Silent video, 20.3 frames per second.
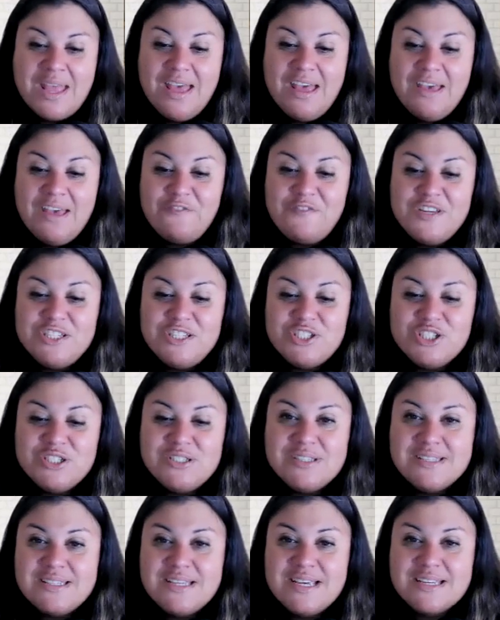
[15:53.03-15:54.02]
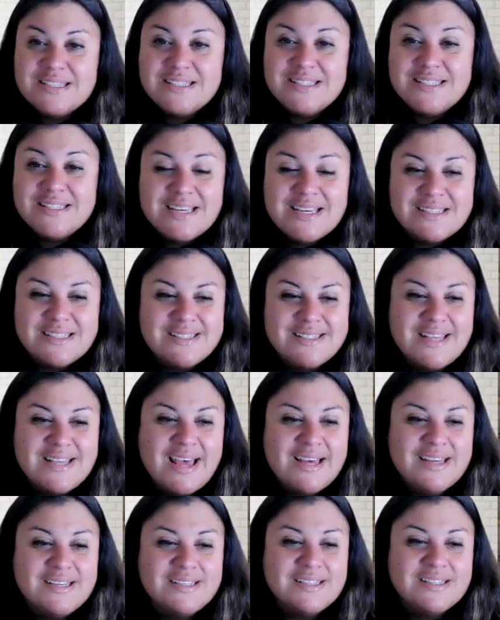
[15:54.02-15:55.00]
Ephesians 6:6
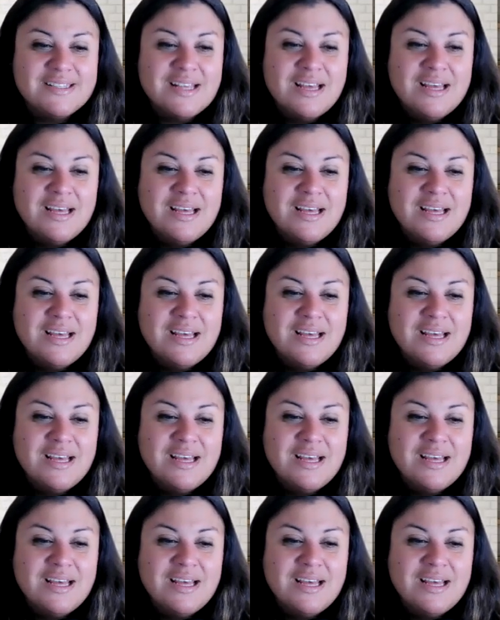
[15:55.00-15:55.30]
says,